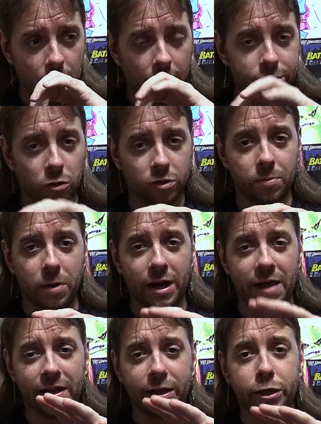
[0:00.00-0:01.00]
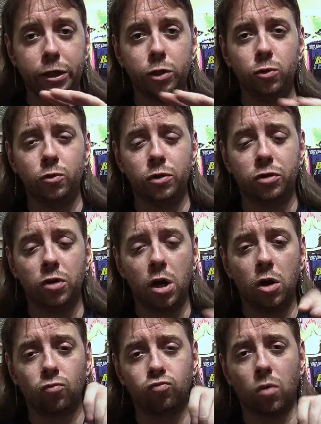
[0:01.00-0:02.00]
I talked about how that huge
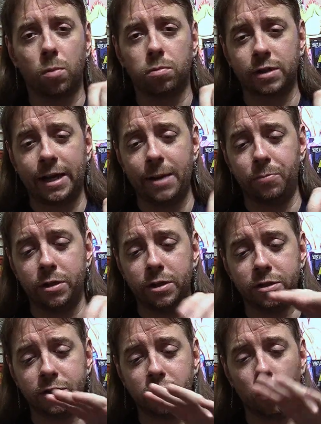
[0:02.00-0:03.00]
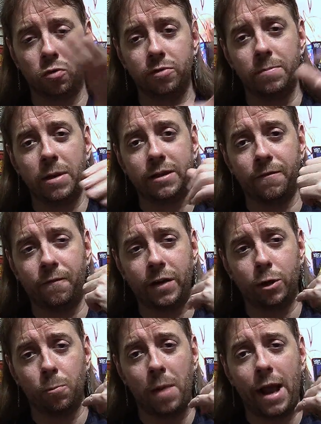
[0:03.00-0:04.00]
rubber cape of his totally made the
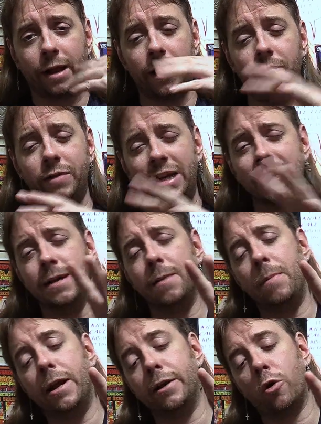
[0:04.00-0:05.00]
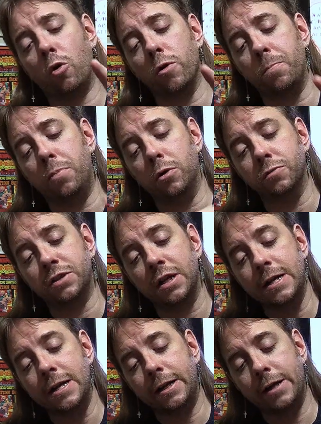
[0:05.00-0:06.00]
figure back heavy, made it hard to pose.
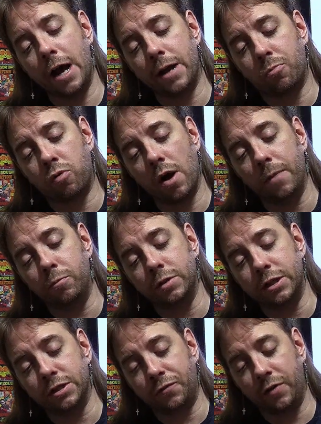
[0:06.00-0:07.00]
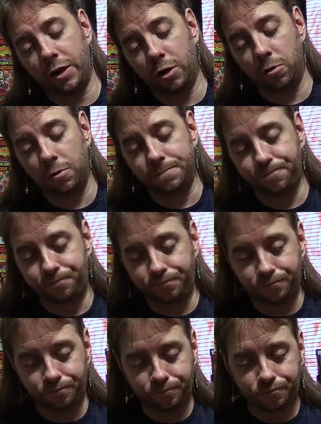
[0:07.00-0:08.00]
Not a problem with this figure,
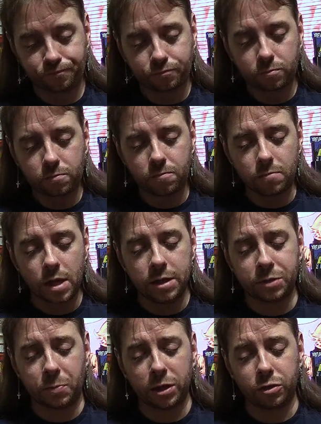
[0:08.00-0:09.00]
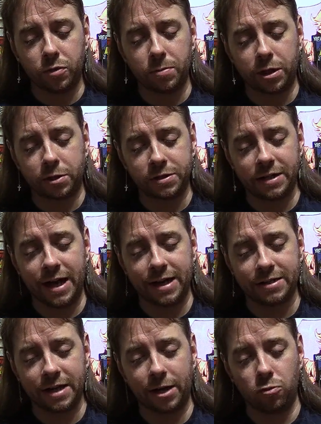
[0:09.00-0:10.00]
especially because it
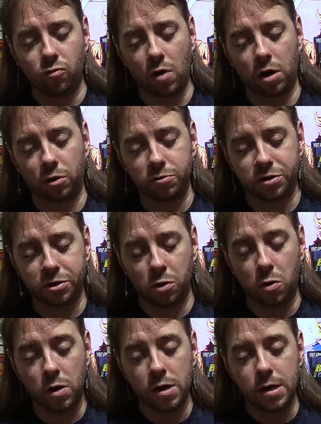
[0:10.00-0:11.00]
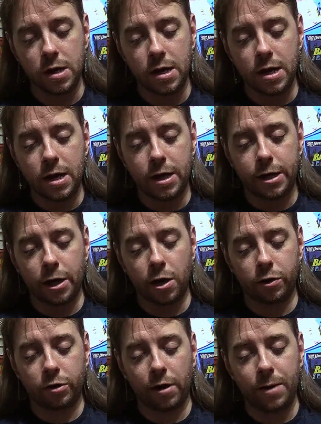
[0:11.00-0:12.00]
has ankle rockers, so
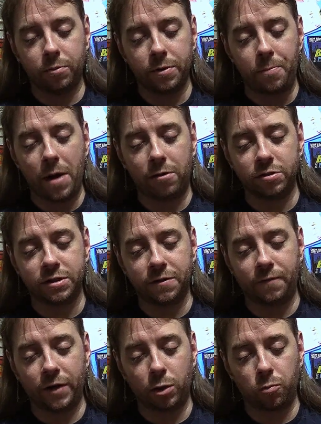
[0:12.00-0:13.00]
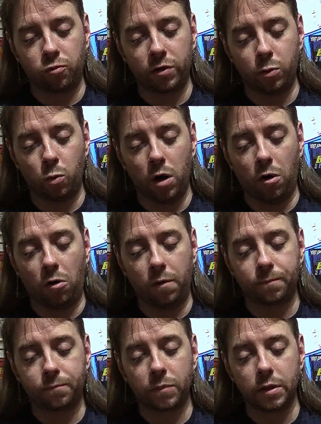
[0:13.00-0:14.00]
you're able to balance the figure pretty well,
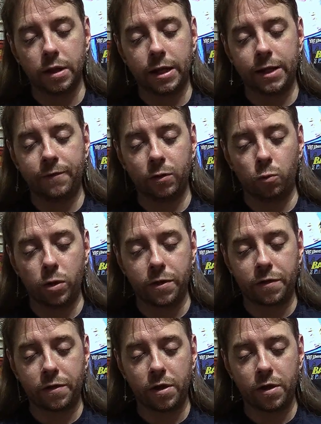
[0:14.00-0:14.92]
even with